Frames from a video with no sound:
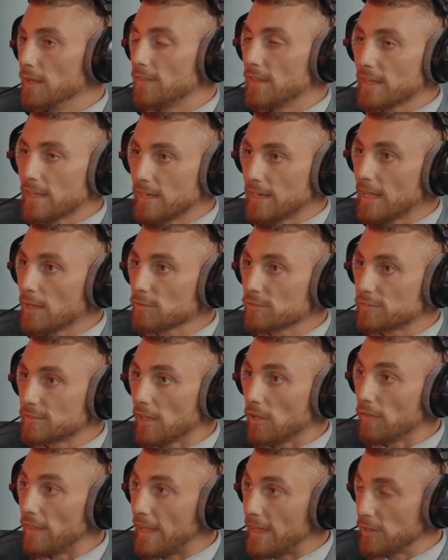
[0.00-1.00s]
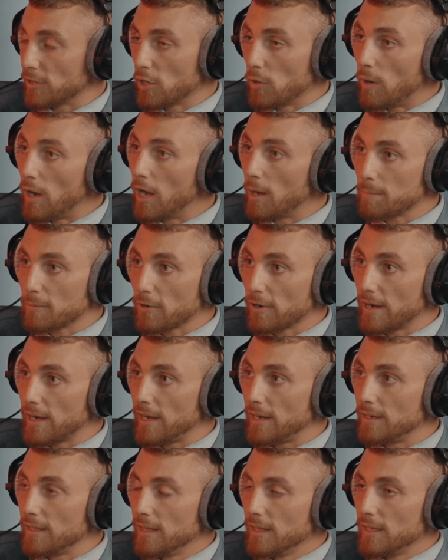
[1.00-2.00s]
They can now sell that and go
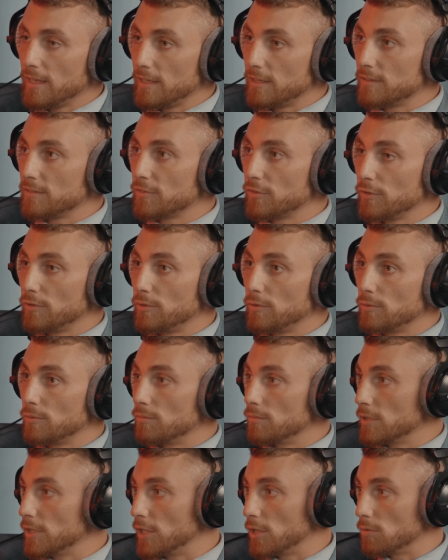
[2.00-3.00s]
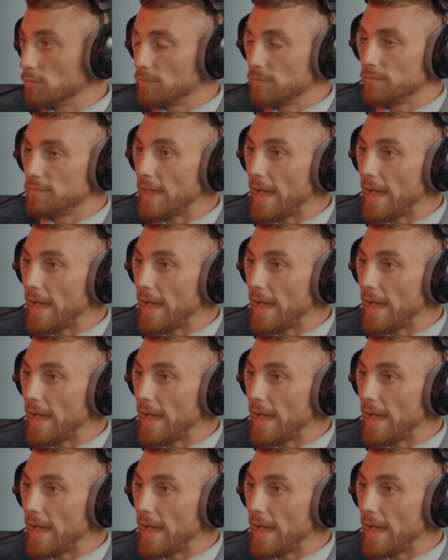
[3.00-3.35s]
upgrade into, you know,